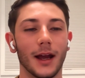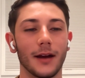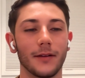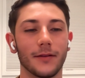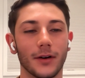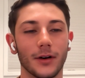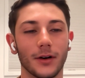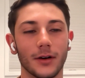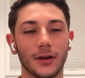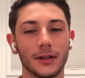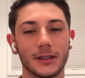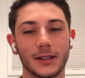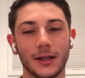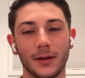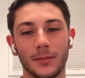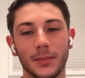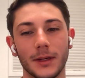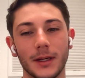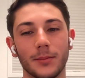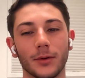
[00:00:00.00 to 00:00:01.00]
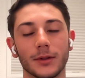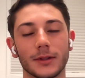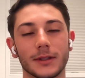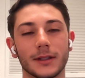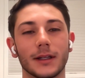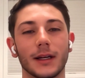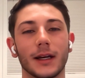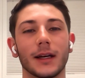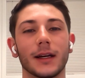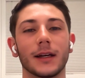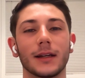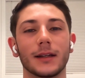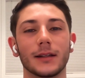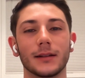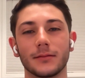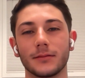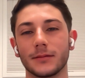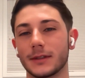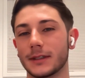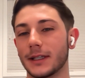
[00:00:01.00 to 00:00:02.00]
I've heard some people
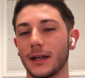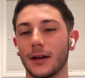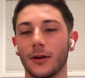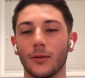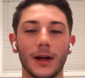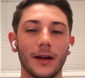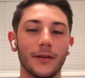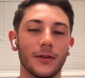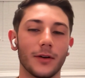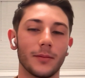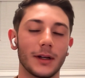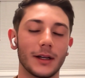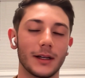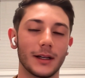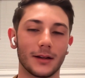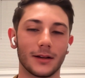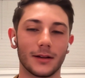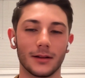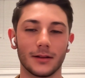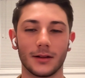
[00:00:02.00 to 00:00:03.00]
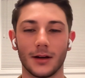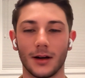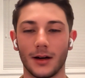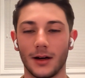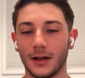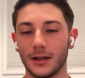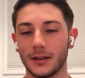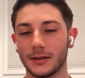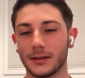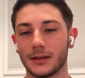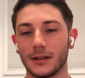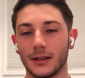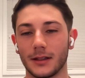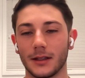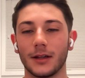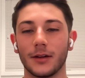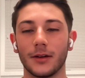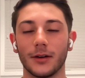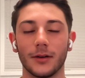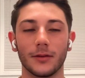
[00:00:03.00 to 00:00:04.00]
say stay away from it. It could cause,
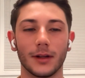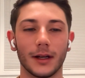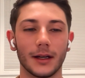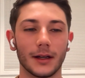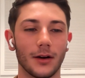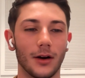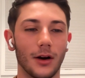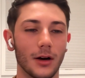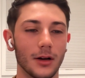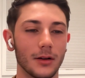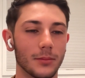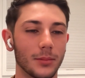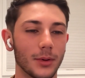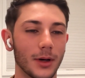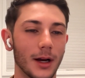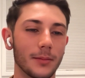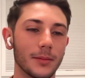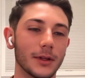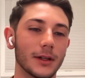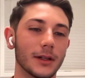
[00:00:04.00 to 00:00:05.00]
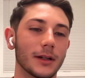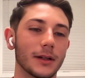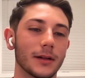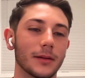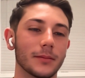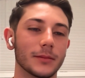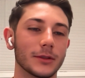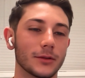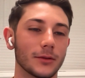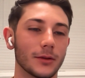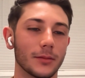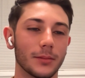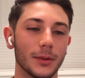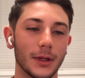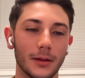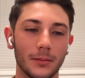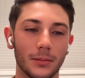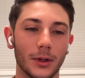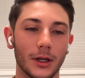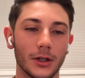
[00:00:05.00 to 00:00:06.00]
like heart problems or
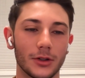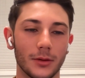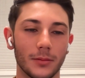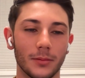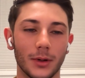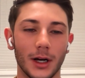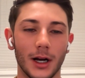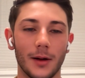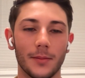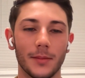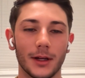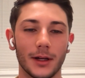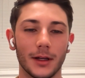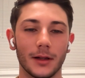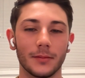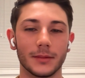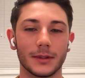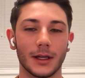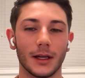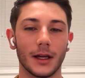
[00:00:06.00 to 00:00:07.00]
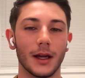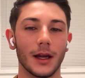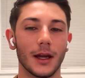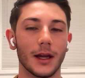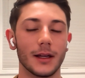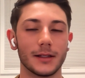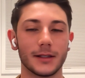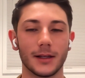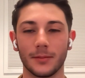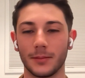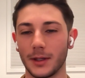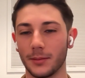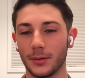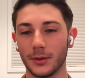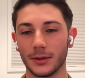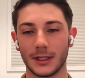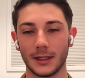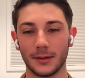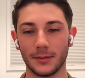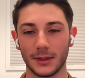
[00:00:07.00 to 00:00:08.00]
blood pressure problems. Some
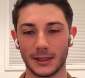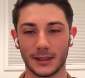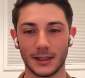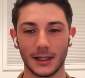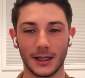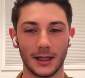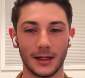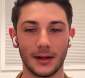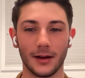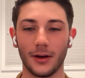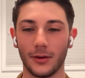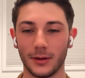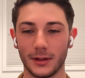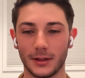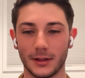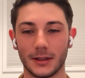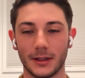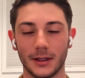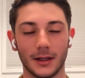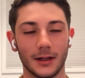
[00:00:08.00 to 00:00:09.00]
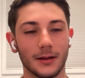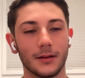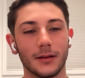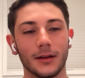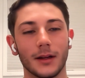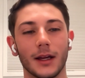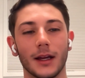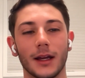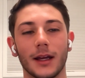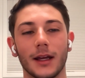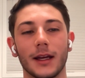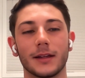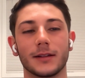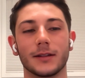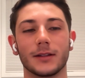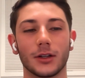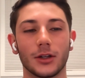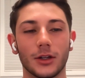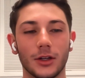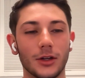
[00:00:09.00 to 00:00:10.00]
people seem to say, oh, it's
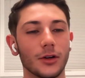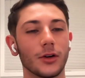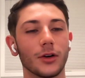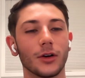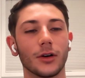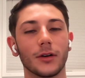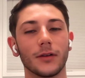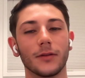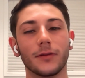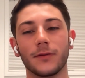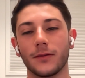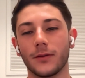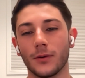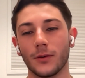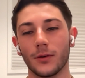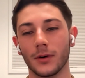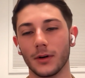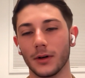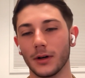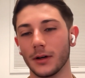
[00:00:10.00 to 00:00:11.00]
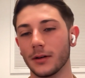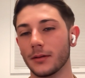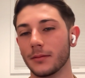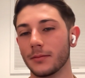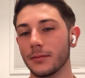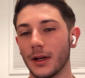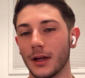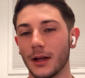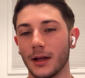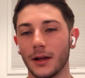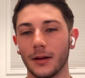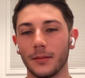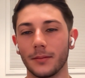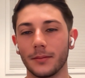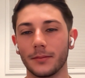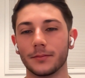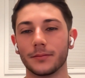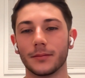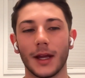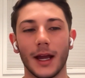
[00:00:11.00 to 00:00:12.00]
a cure for
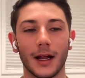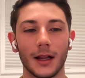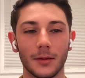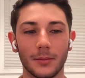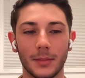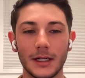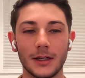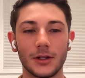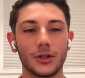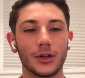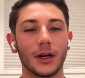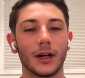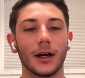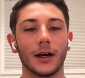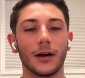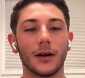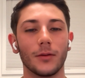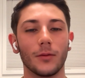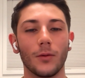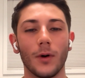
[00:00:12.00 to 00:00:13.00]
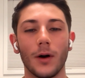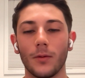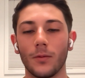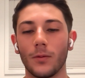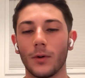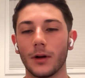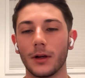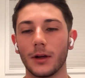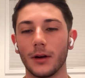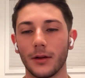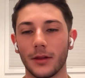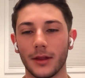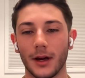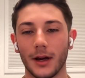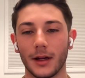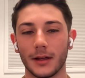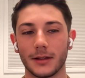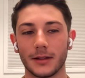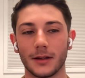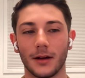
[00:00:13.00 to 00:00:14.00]
alopecia. What are your
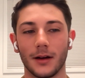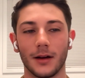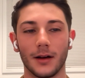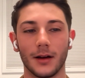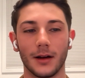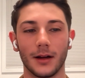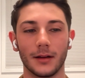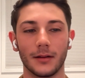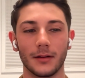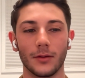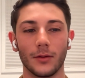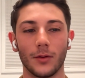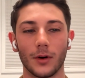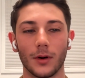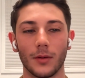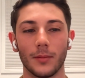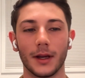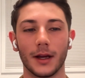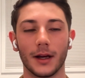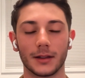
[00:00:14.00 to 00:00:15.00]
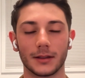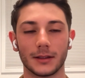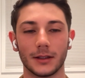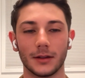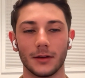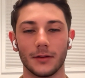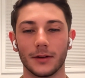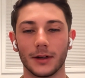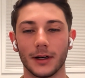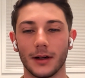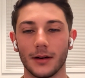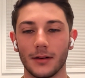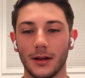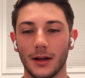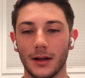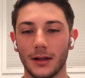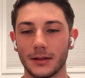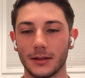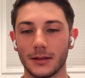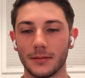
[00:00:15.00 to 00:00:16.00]
thoughts on oral minoxidil for hair
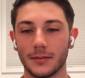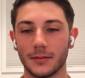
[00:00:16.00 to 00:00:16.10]
loss?